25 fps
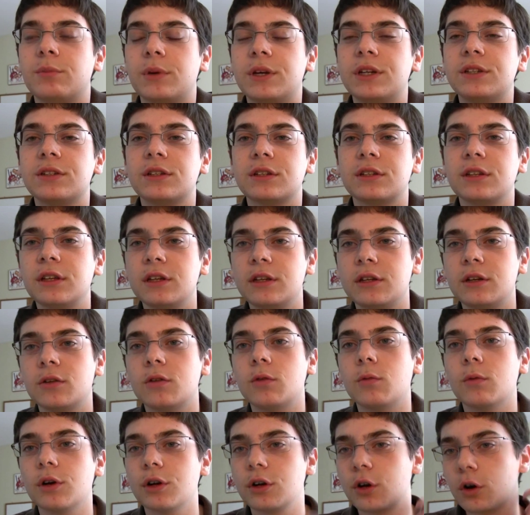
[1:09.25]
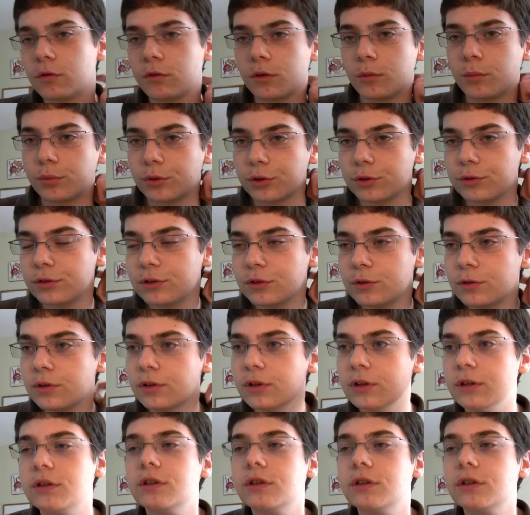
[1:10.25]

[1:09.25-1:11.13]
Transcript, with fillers: Basically, it'll work over Bluetooth,